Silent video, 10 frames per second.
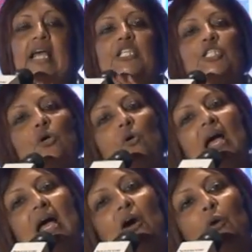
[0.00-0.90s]
So
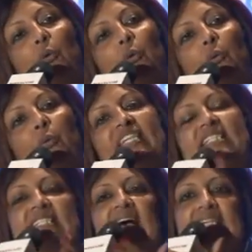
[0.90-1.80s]
we
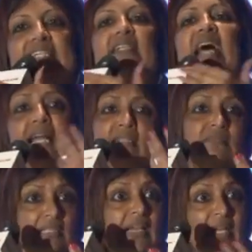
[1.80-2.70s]
decided,
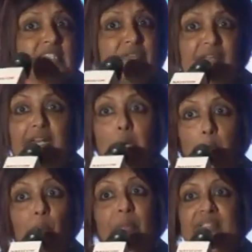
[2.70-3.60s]
and the clients were very
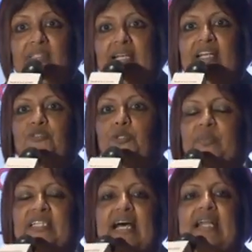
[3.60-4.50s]
open, I have to
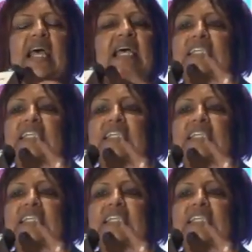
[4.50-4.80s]
admit that